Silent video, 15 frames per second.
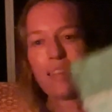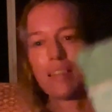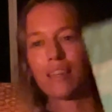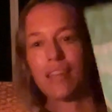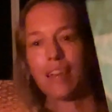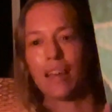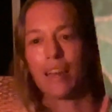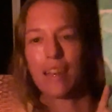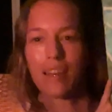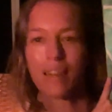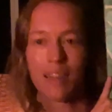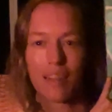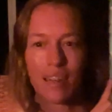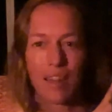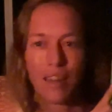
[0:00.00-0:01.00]
see,
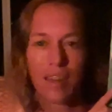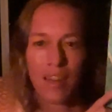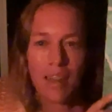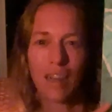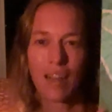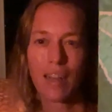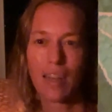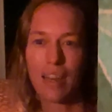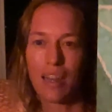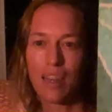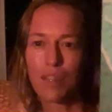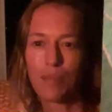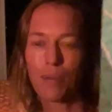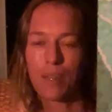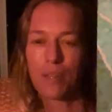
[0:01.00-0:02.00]

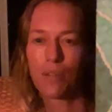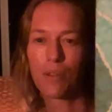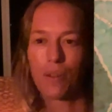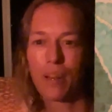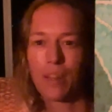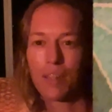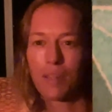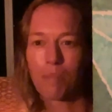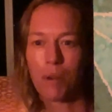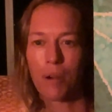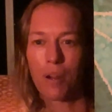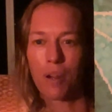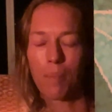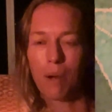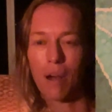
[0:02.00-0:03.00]
is what's known as a
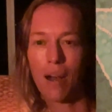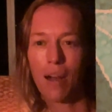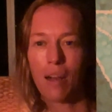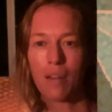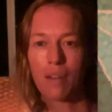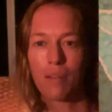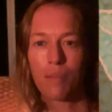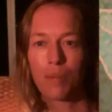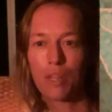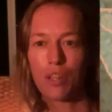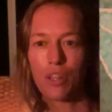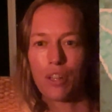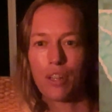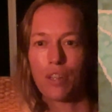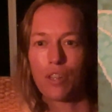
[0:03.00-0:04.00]
Merkaba, which
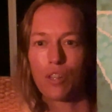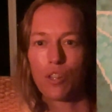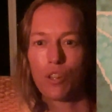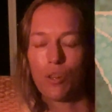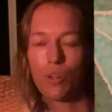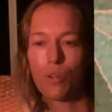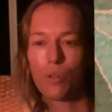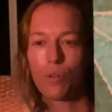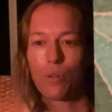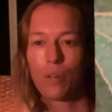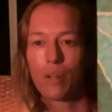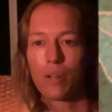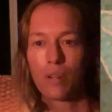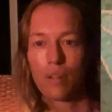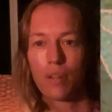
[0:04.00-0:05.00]
is two
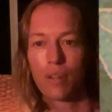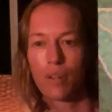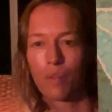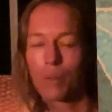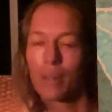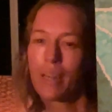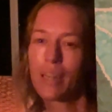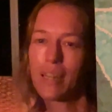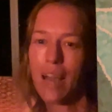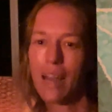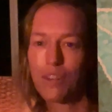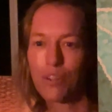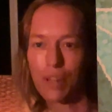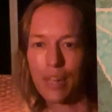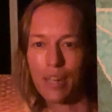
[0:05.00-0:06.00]
really
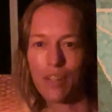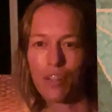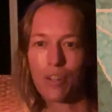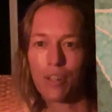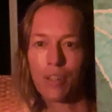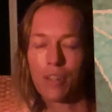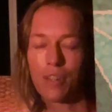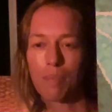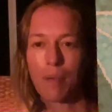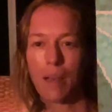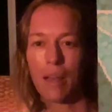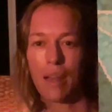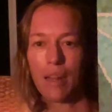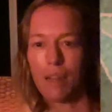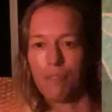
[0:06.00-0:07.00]
tetrahedrons,
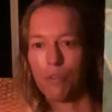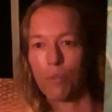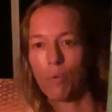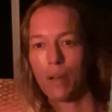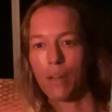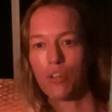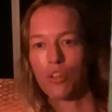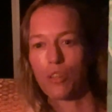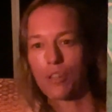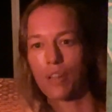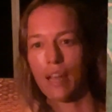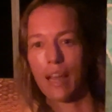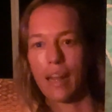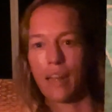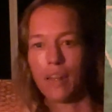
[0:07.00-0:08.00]
but if you want to just
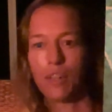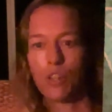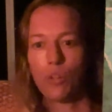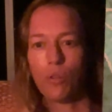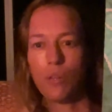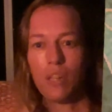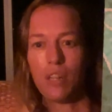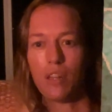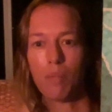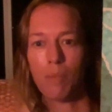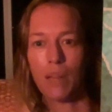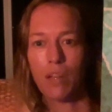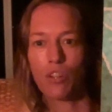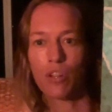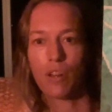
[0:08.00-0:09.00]
look at it in a 2D
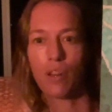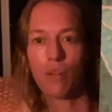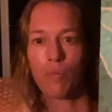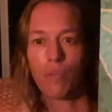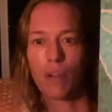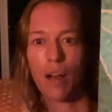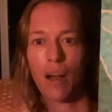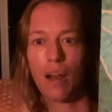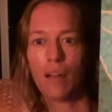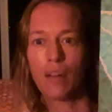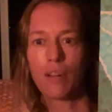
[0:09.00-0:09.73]
dimension, we've got